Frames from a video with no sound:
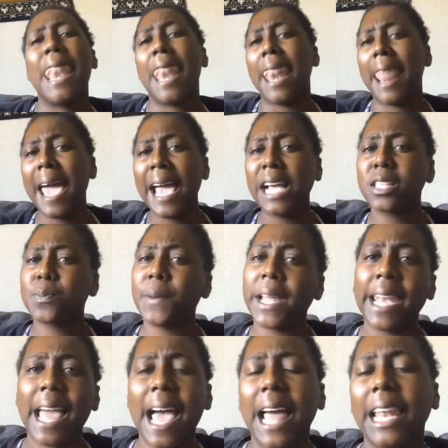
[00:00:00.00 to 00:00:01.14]
Last but
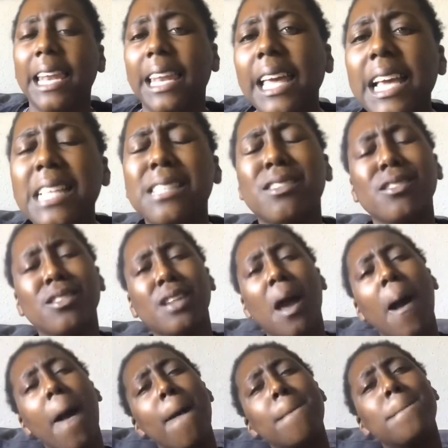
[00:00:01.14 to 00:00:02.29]
not least,
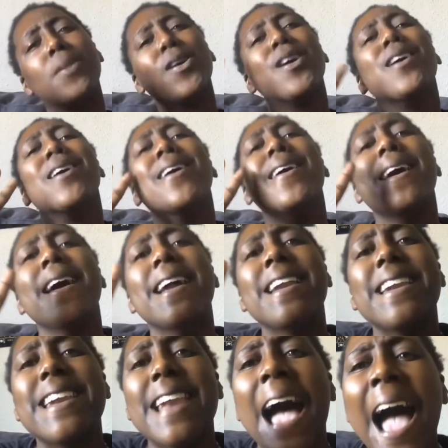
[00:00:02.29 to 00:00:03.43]
number
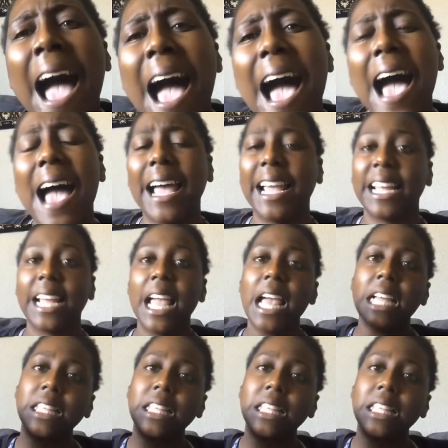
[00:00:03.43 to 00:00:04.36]
nine.